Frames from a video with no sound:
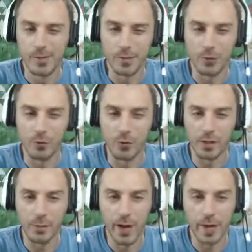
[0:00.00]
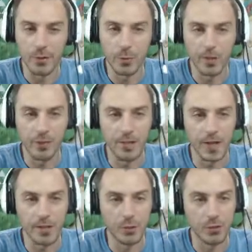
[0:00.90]
Not that it really matters, but if he
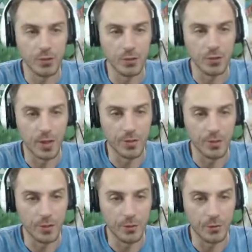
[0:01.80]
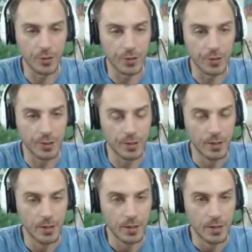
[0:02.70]
decides he wants to use Lysander for here,
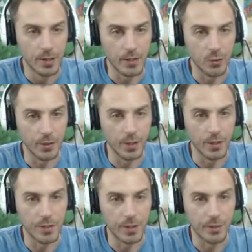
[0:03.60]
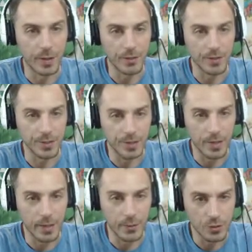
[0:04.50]
it's only going to deal about 60
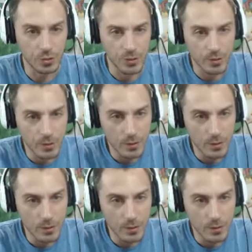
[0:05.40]
damage.